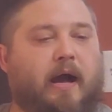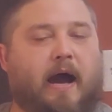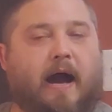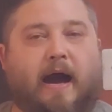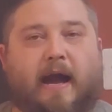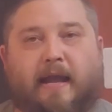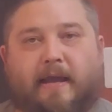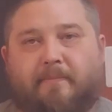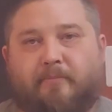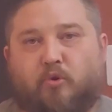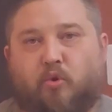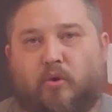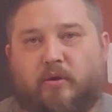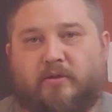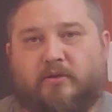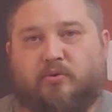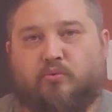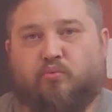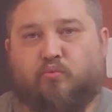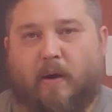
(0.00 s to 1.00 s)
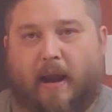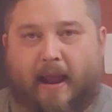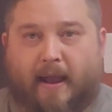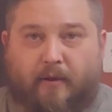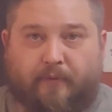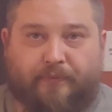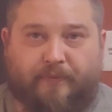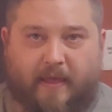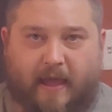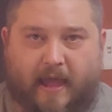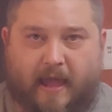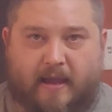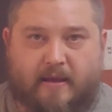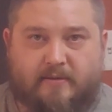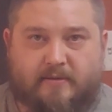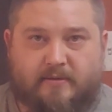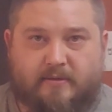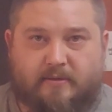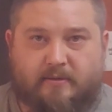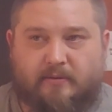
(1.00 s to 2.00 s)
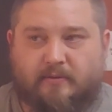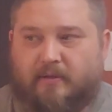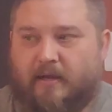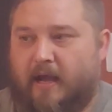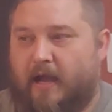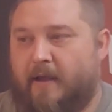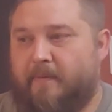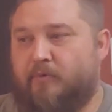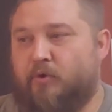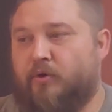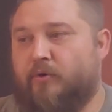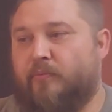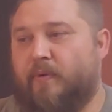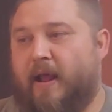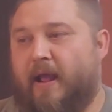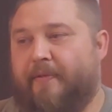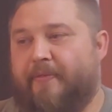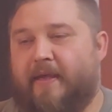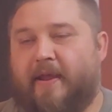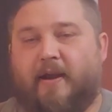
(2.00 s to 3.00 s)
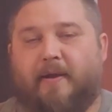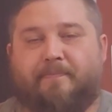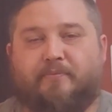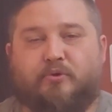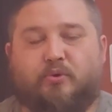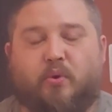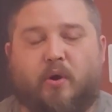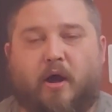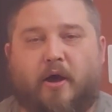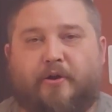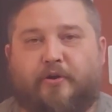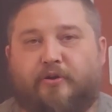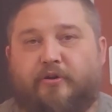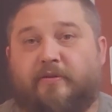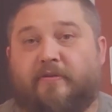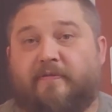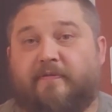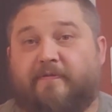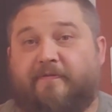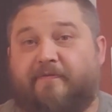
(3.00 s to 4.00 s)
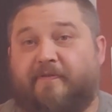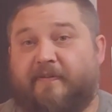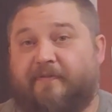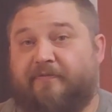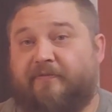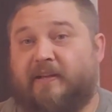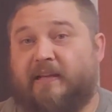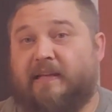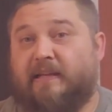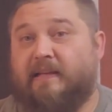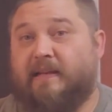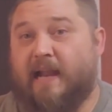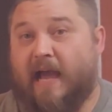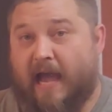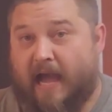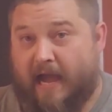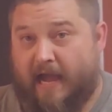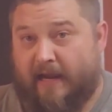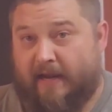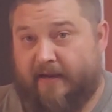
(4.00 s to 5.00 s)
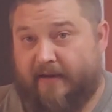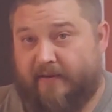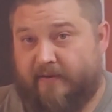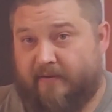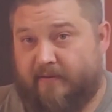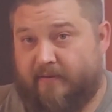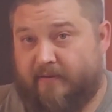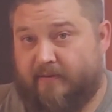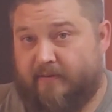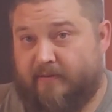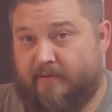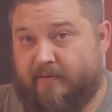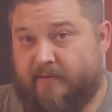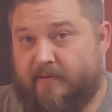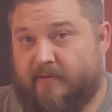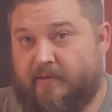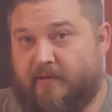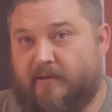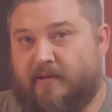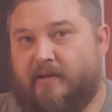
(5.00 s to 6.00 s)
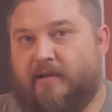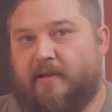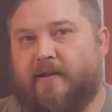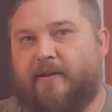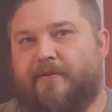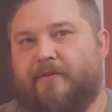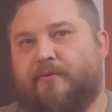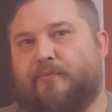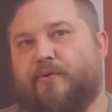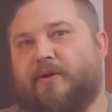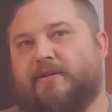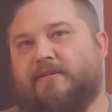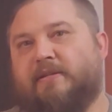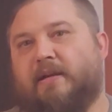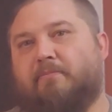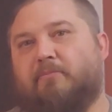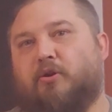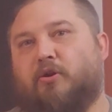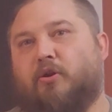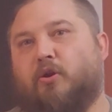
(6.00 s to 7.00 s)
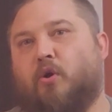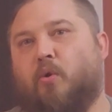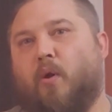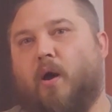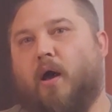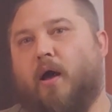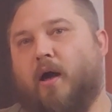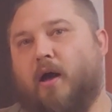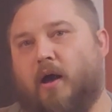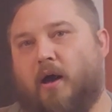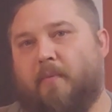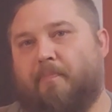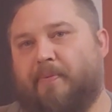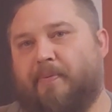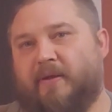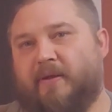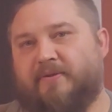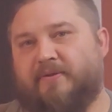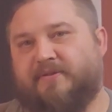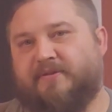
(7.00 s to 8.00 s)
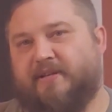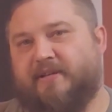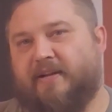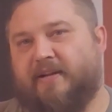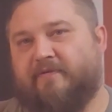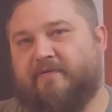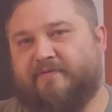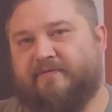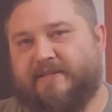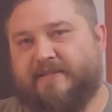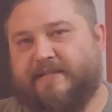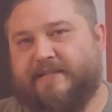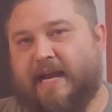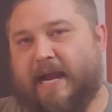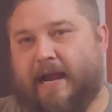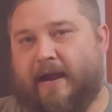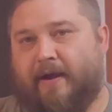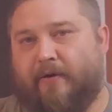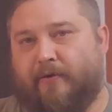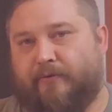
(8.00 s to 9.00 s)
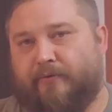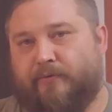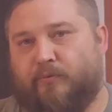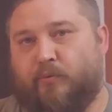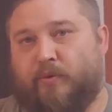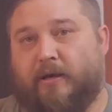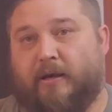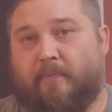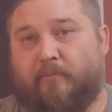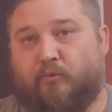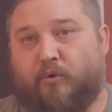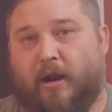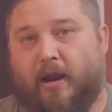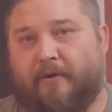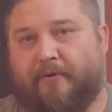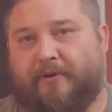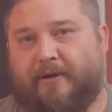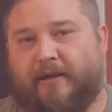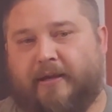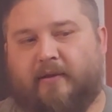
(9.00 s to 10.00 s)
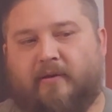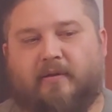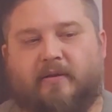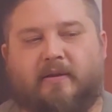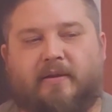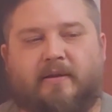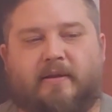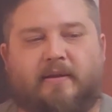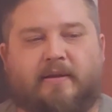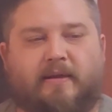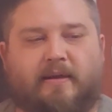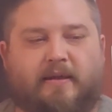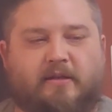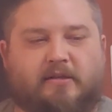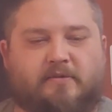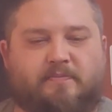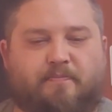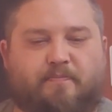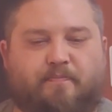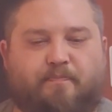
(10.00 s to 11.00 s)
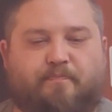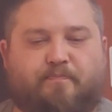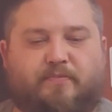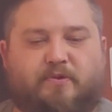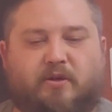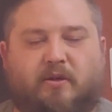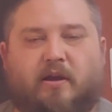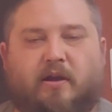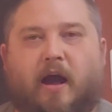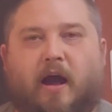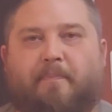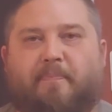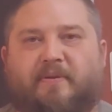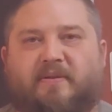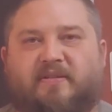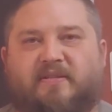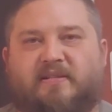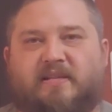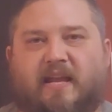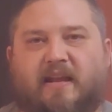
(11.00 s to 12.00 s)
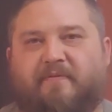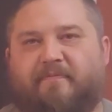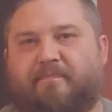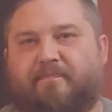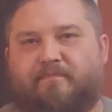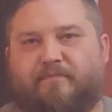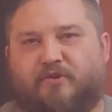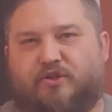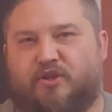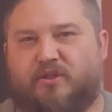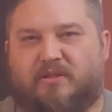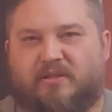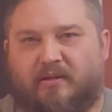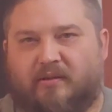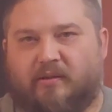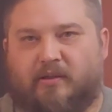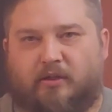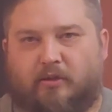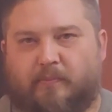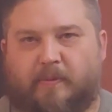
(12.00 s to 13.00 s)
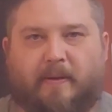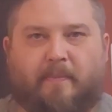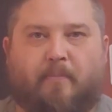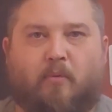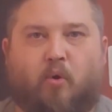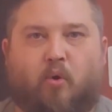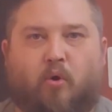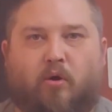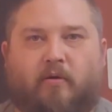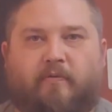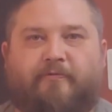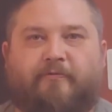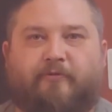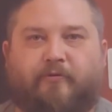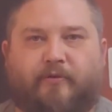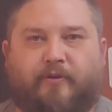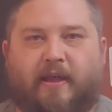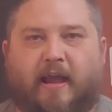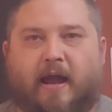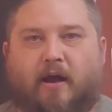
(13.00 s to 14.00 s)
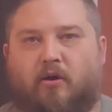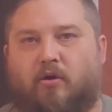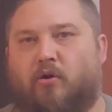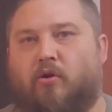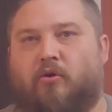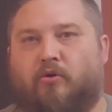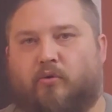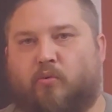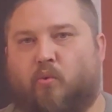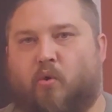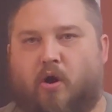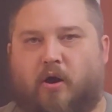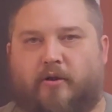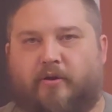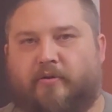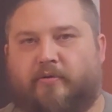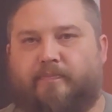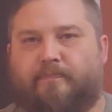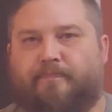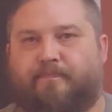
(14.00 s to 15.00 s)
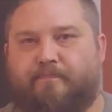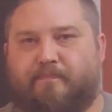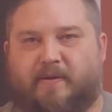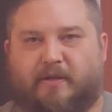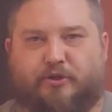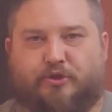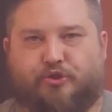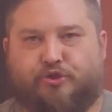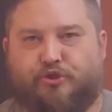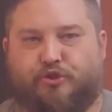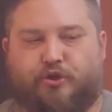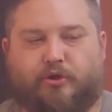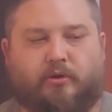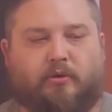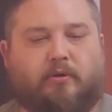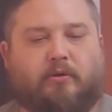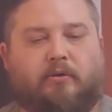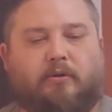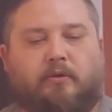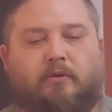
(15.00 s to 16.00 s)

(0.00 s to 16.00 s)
I am going to round that. I'm going to round that up to 159. And the reason I'm going to go up instead of down when I'm rounding is to compensate just a little bit more for the alcohol to water mixture.